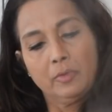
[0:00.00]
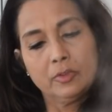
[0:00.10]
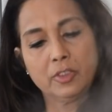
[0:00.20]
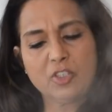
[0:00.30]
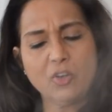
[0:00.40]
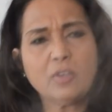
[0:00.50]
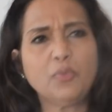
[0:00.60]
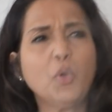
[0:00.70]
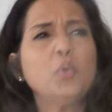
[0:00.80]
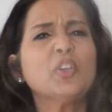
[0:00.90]
There's a lot of
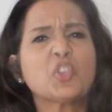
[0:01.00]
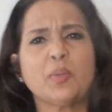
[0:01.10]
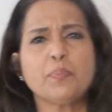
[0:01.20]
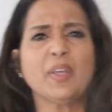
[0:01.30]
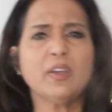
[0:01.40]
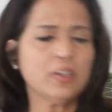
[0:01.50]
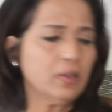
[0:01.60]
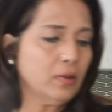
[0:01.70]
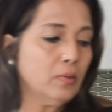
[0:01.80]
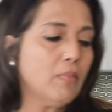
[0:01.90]
ownership here, you
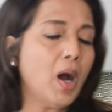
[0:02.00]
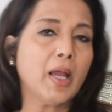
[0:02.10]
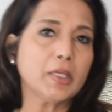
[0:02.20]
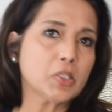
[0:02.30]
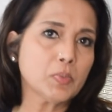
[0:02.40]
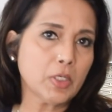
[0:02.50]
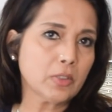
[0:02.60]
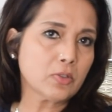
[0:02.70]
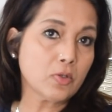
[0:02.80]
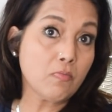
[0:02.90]
know, my
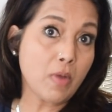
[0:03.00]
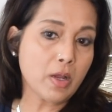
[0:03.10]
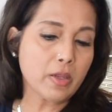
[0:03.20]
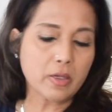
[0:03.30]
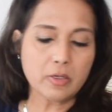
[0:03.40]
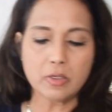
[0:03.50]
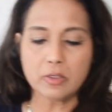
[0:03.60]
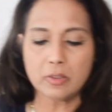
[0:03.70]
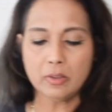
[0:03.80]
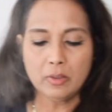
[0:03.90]
tomato, my onion.